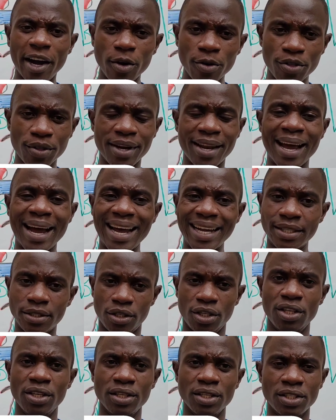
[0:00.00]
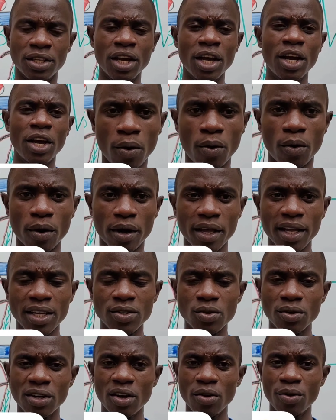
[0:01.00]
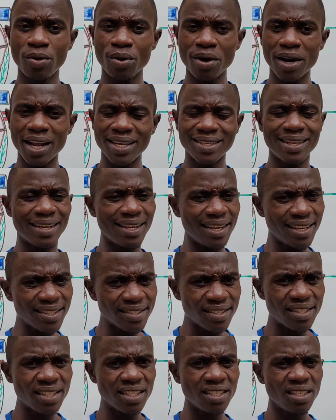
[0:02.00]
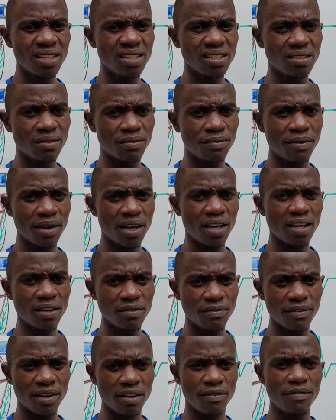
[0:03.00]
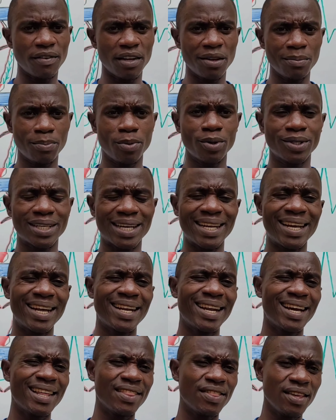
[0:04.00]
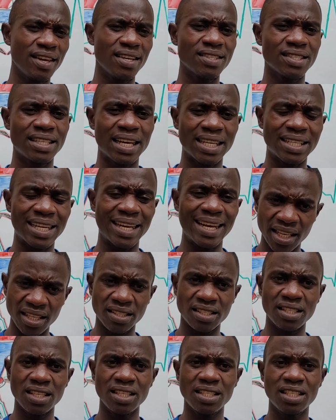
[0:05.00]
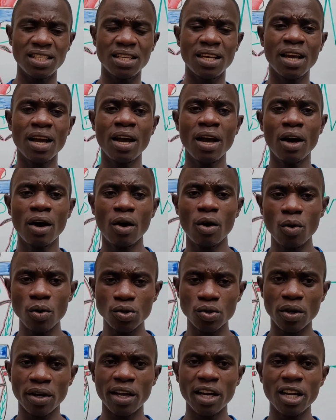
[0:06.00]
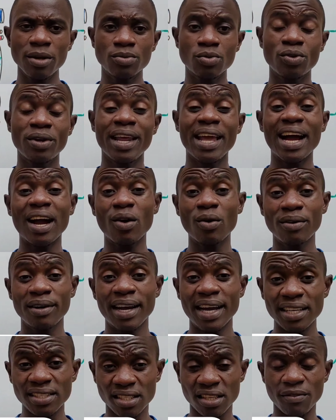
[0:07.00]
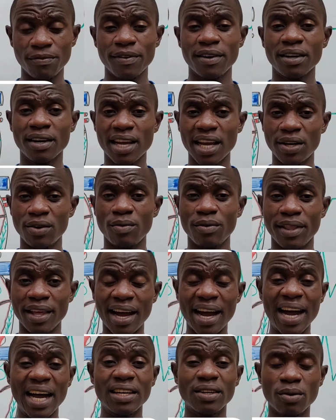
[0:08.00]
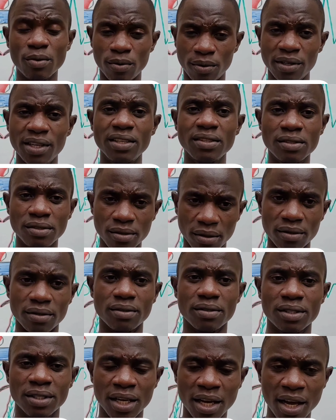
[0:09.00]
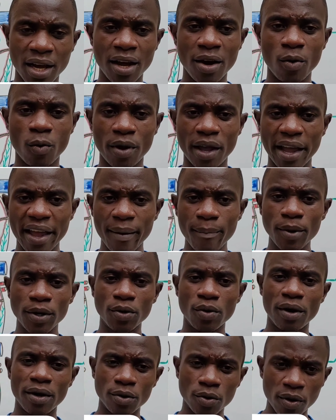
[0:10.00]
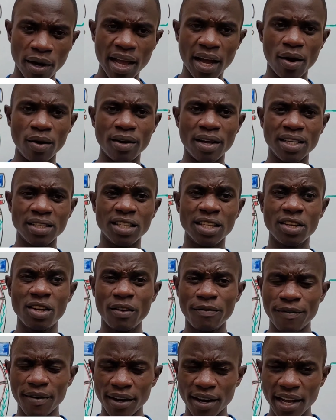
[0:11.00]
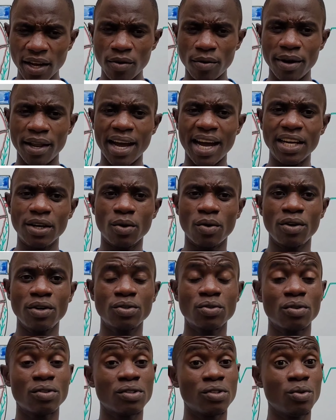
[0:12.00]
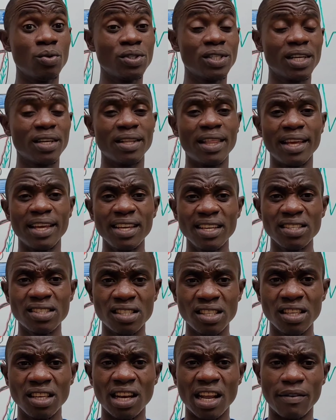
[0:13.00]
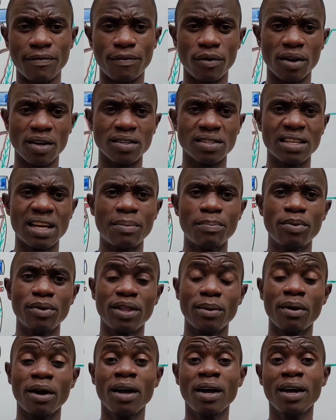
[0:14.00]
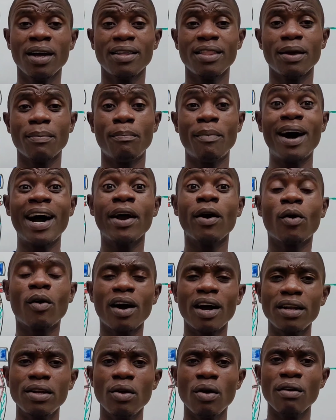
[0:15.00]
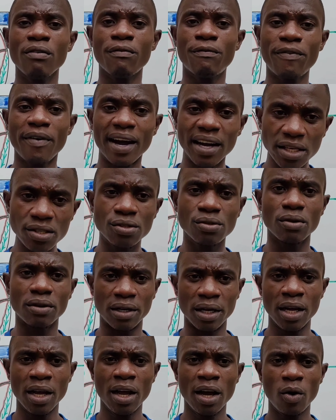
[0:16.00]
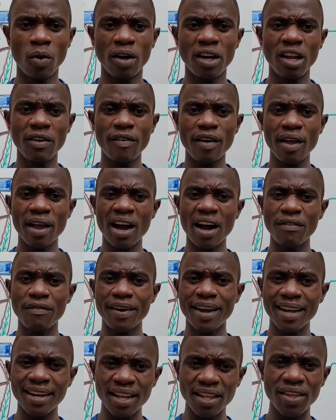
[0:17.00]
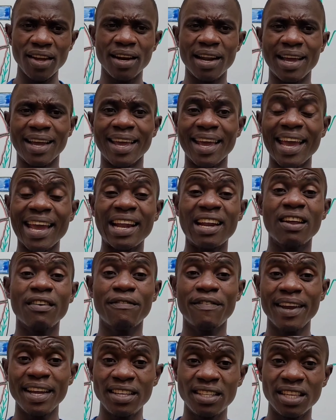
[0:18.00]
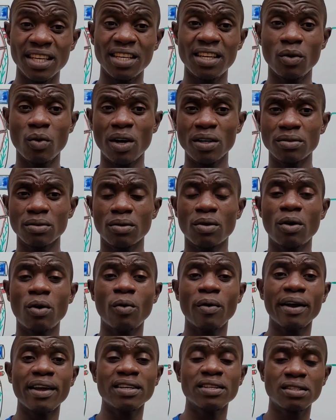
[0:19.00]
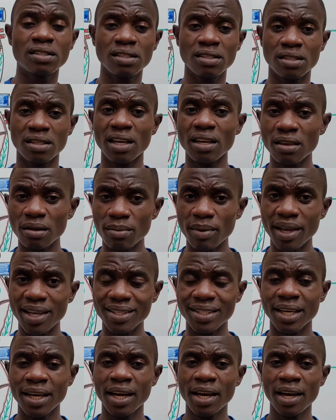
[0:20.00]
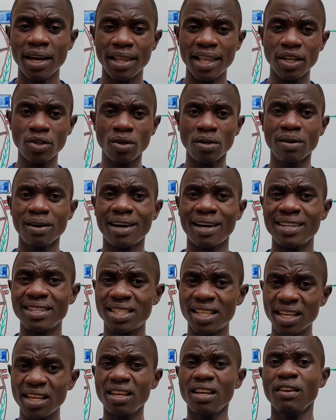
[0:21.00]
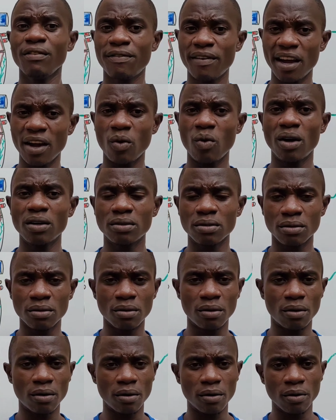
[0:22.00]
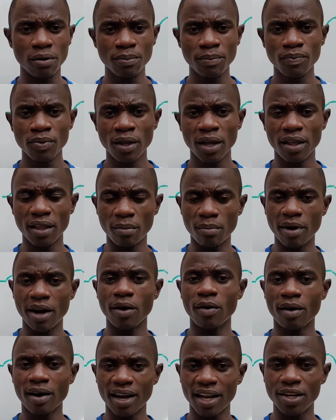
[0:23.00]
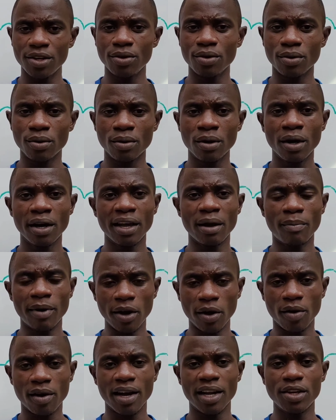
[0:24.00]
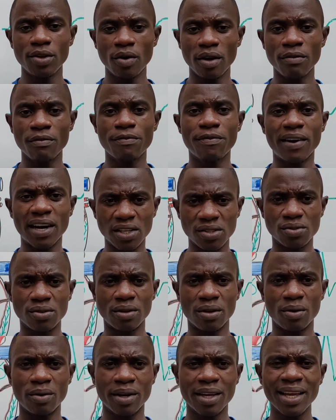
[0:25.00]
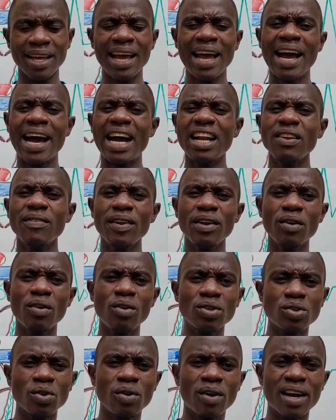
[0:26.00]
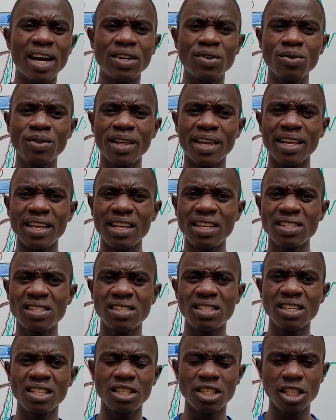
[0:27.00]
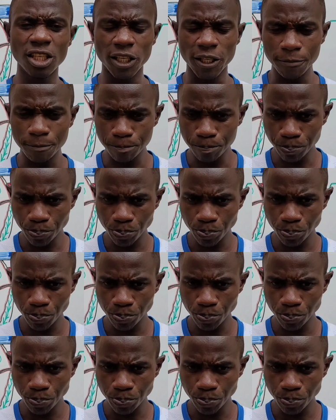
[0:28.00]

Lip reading: healthy the heart is. Okay, so now you realize the ECG is very, very, very important. Another thing is that the ECG also helps to diagnose different kind of heart conditions. We are able to diagnose different kind of the heart conditions using the ECG, like for example, the myocardial infarction. Whenever you have anything like elevated, what you call ST segment, that one can signify what you call the myocardial infarction. Okay, and even also you can do the ECG